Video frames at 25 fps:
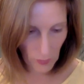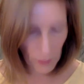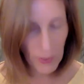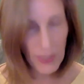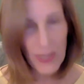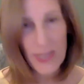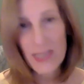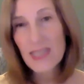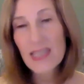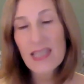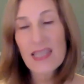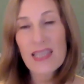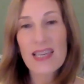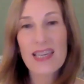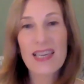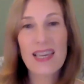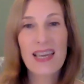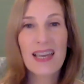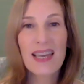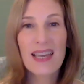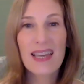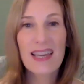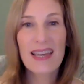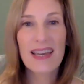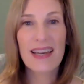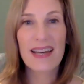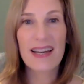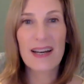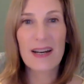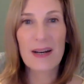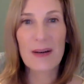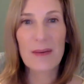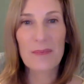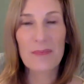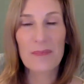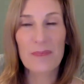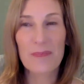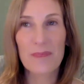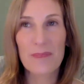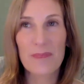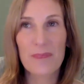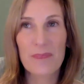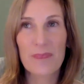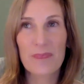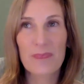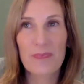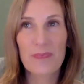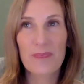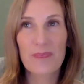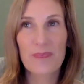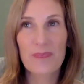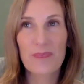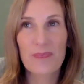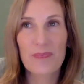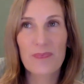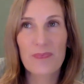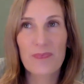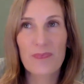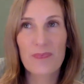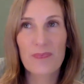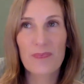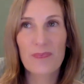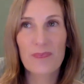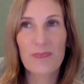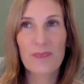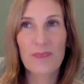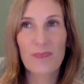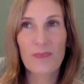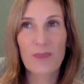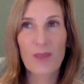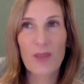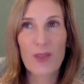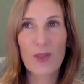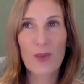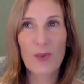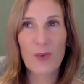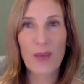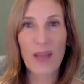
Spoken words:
Because I think um, the